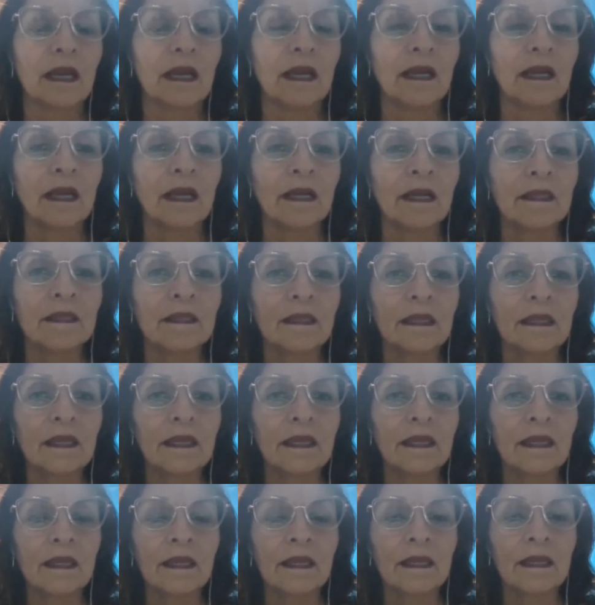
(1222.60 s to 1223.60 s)
and
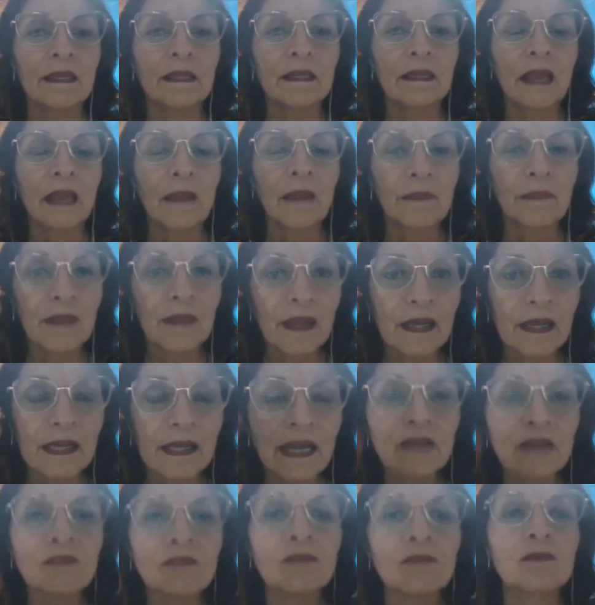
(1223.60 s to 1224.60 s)
the
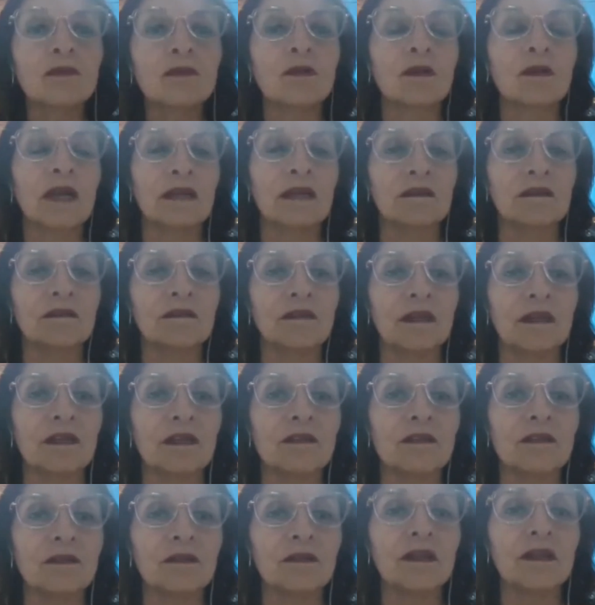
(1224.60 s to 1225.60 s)
grassroots
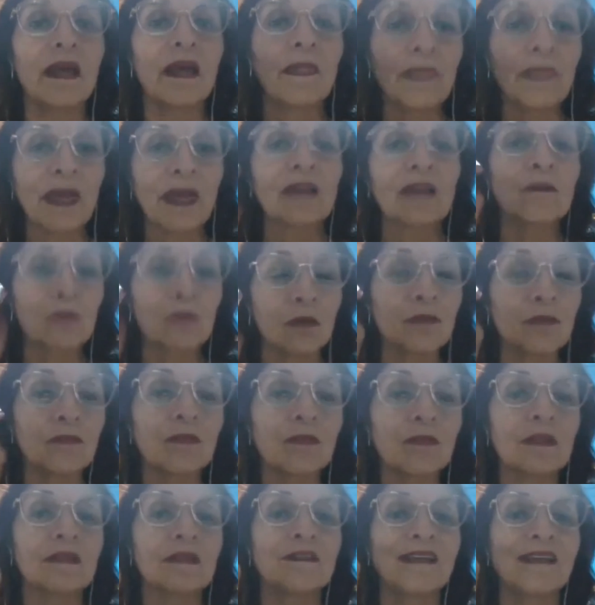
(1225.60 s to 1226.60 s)
organizations, that was
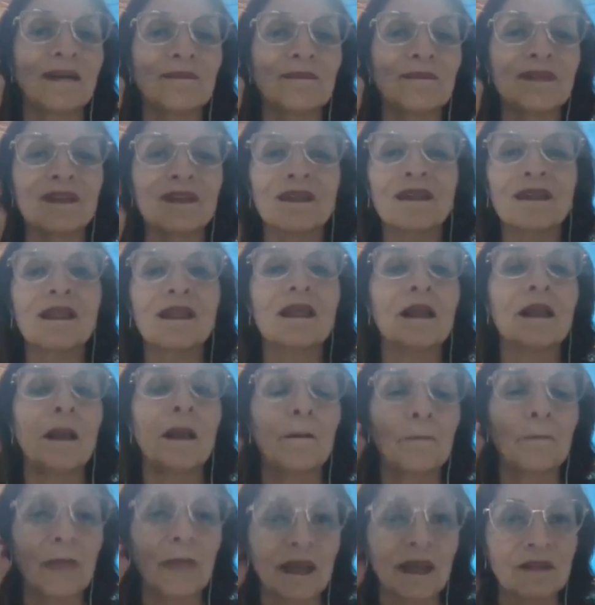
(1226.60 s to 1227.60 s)
something
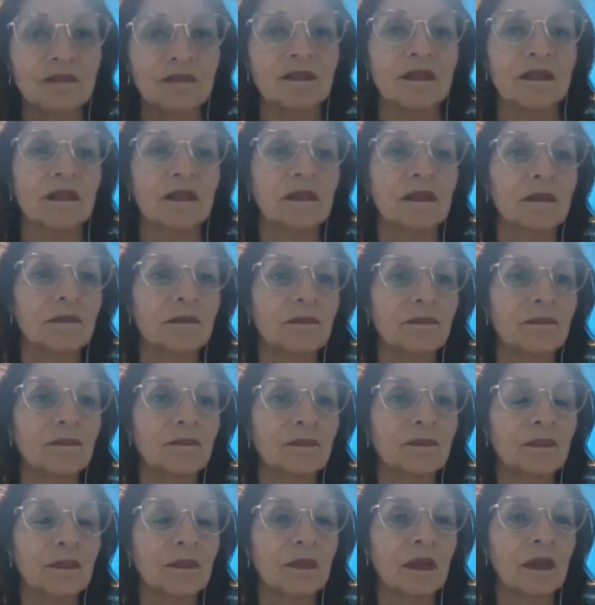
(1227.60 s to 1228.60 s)
basic
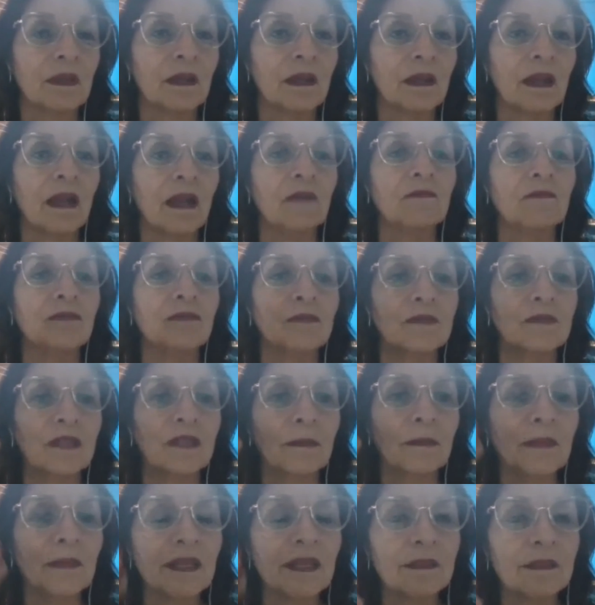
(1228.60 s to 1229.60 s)
and
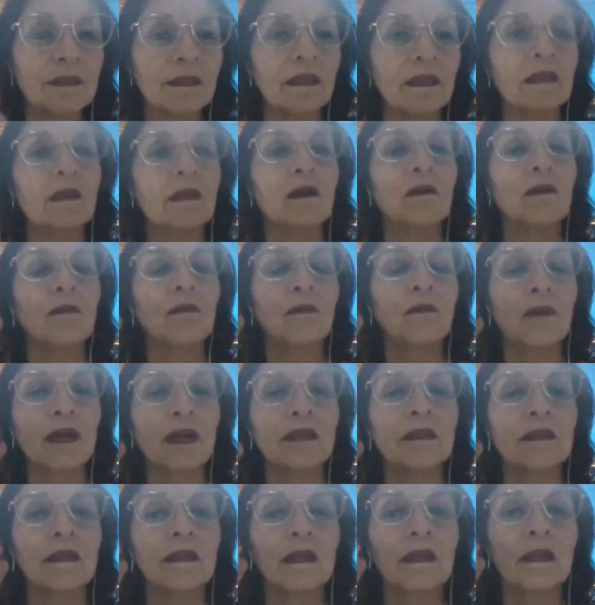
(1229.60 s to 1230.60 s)
fundamental of
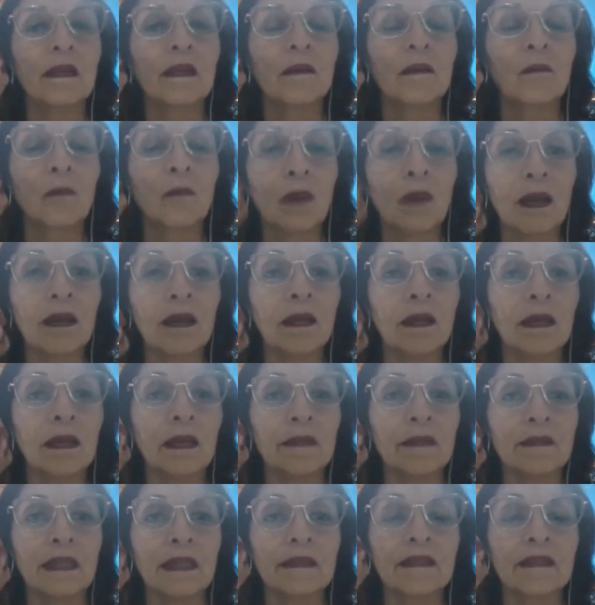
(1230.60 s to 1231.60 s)
what
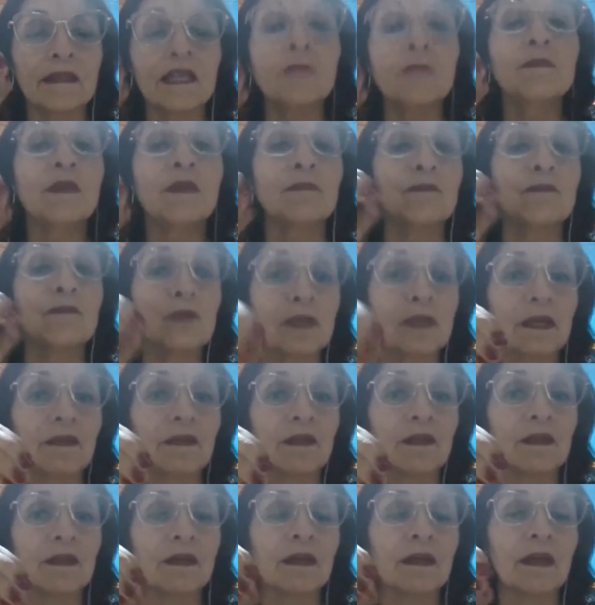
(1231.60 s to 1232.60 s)
that keep them
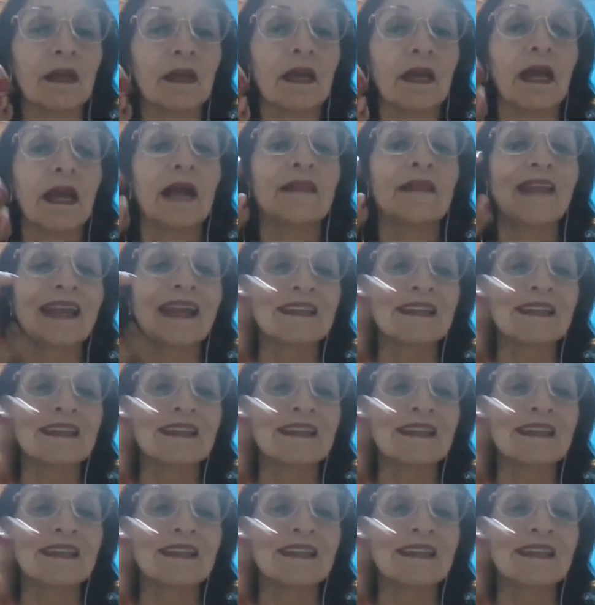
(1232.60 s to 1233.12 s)
together and